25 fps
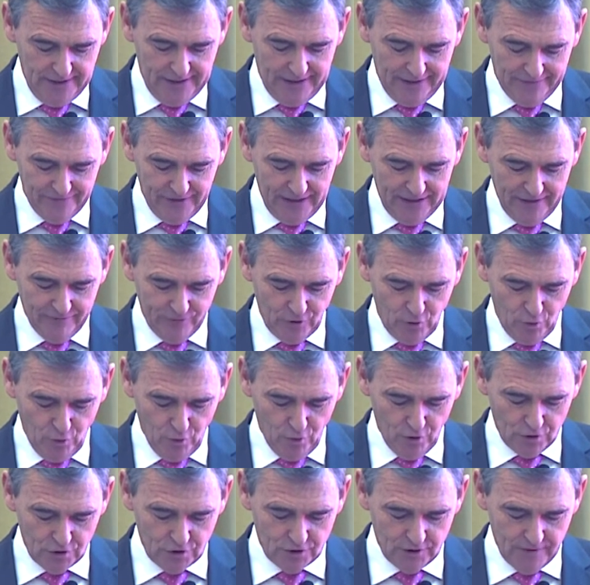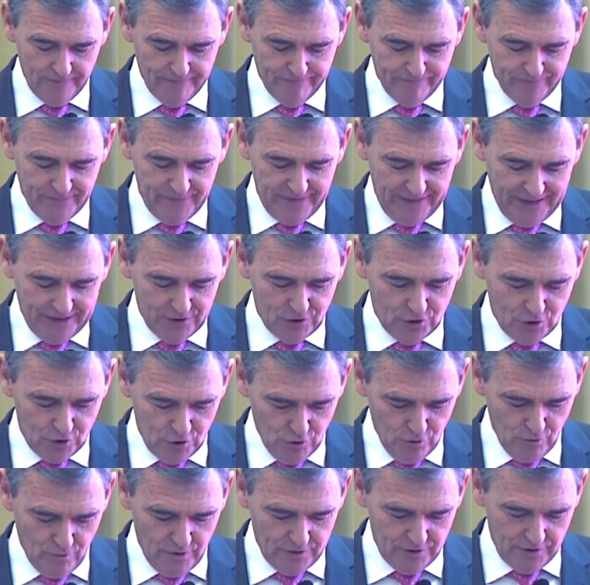And then, of course, there's
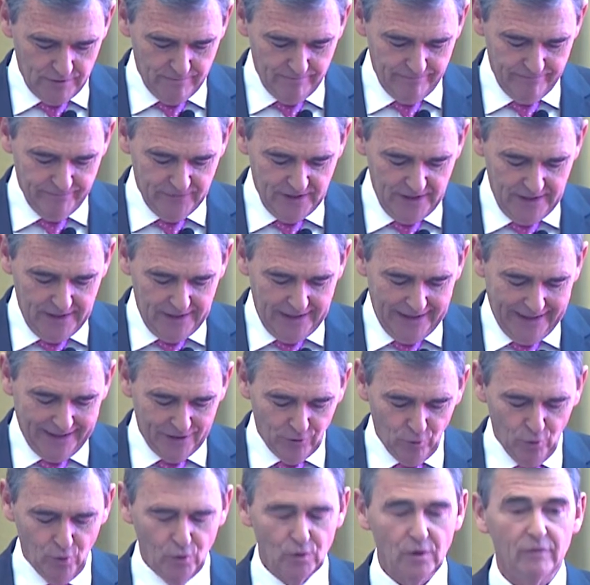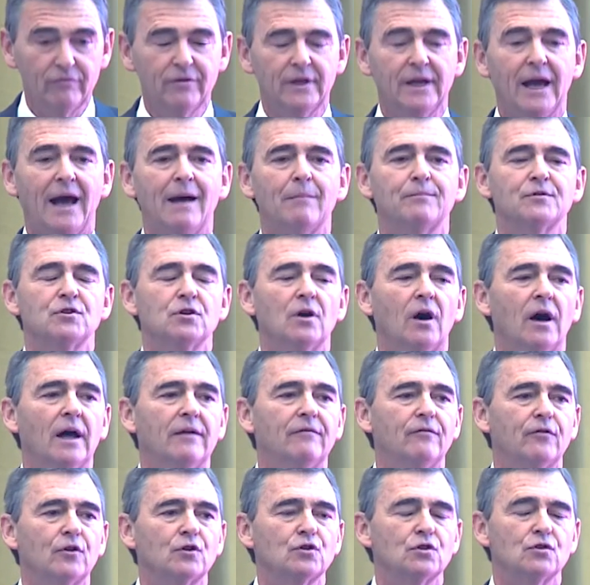tourism and all of the upside
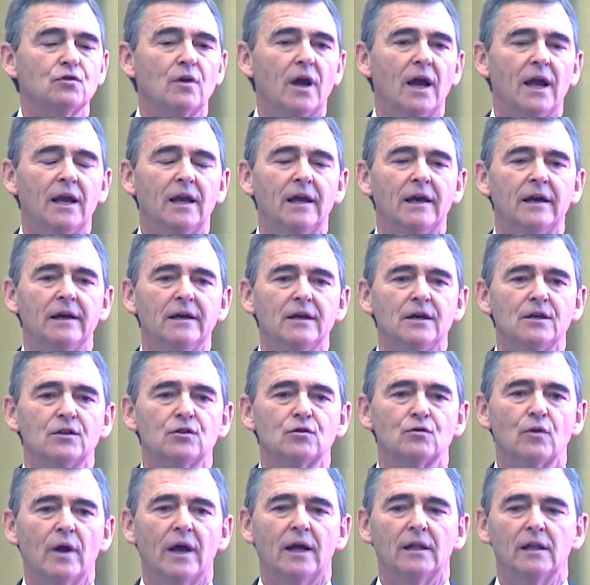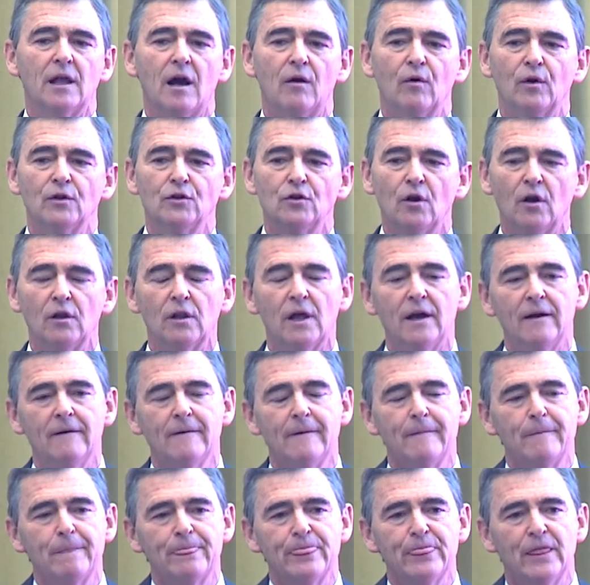for Australia through our lower dollar,
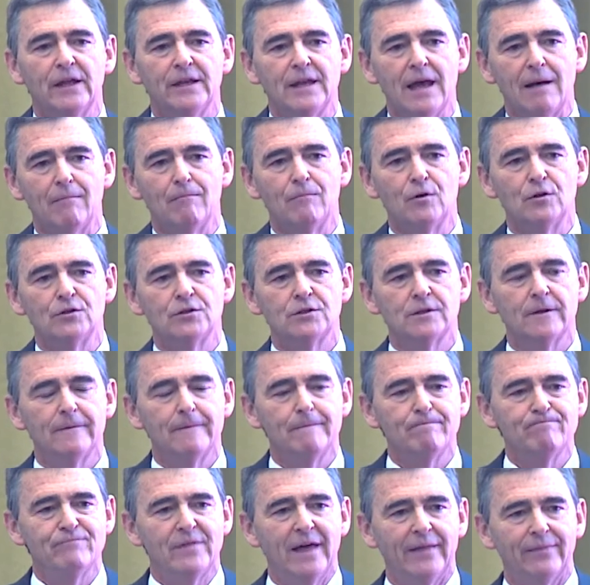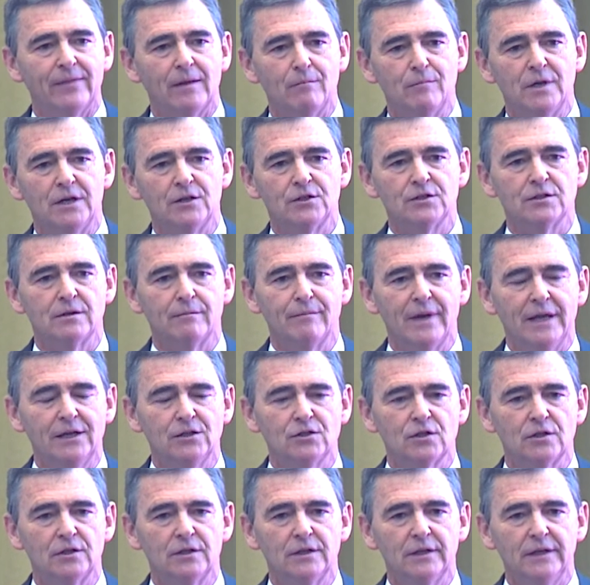the numbers that the minister
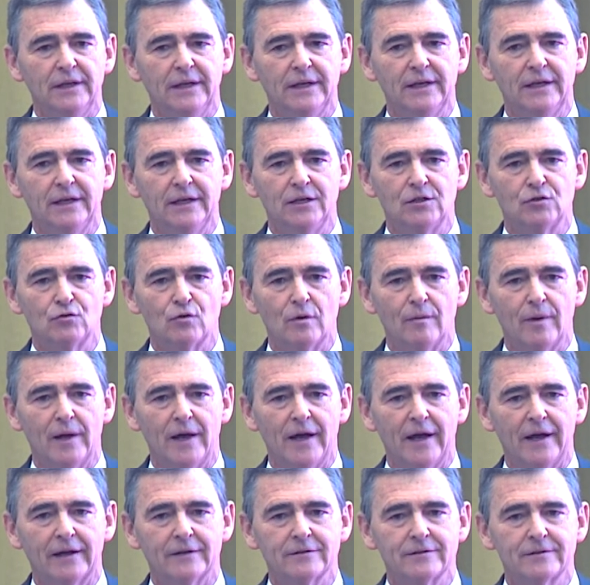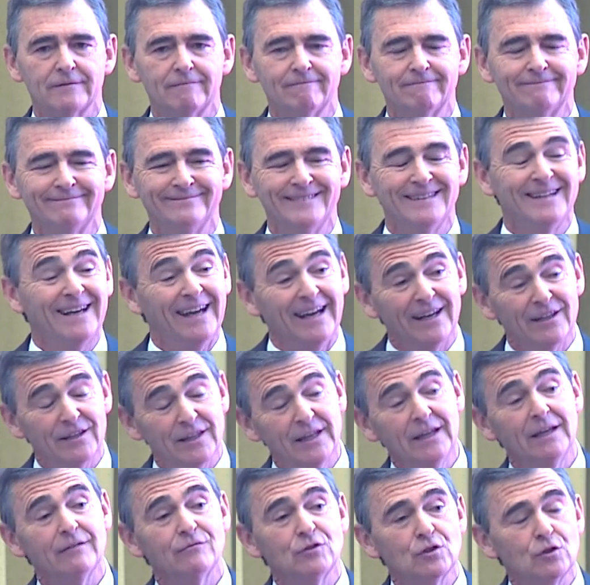mentioned in his remarks. And
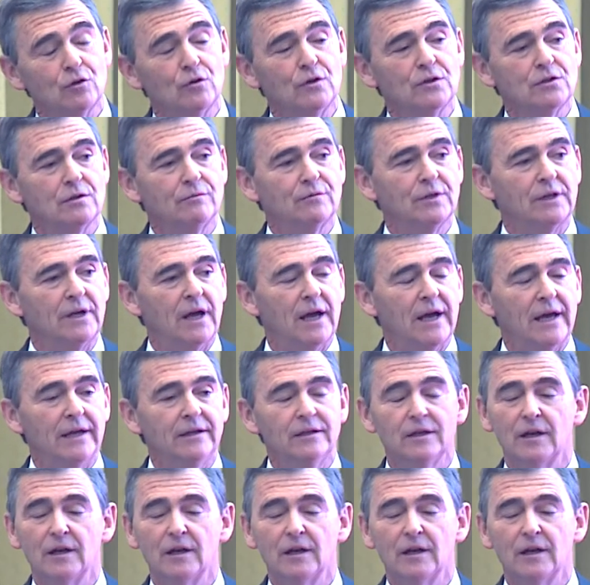think of tourism today.